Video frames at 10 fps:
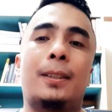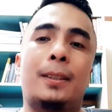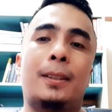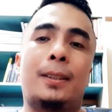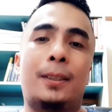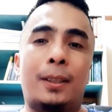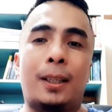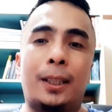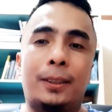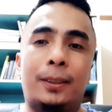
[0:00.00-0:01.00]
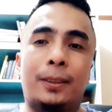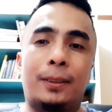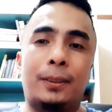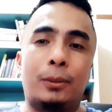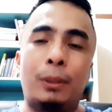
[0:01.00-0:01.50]
start,
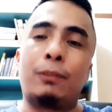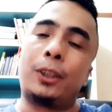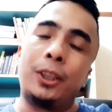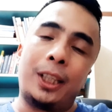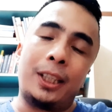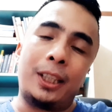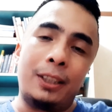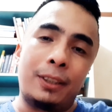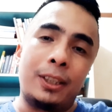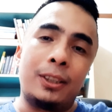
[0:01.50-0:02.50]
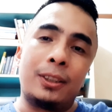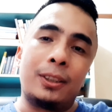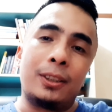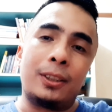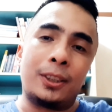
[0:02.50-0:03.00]
before you can even
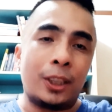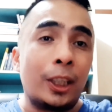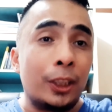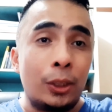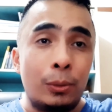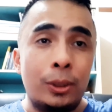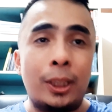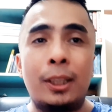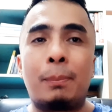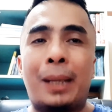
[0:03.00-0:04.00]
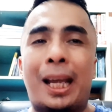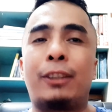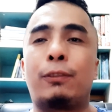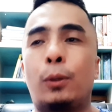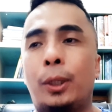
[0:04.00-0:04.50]
start using the
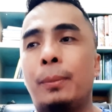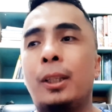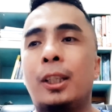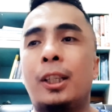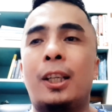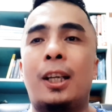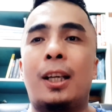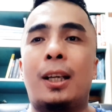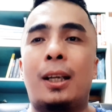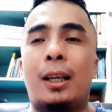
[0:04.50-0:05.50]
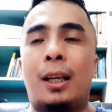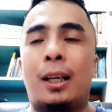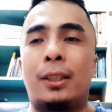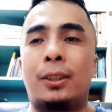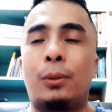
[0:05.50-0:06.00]
platform.
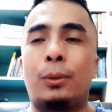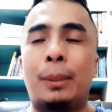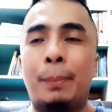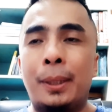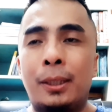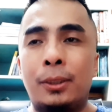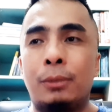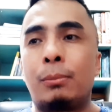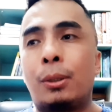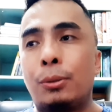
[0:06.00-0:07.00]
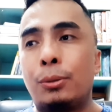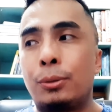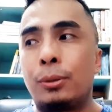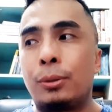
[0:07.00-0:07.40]
So, typical to most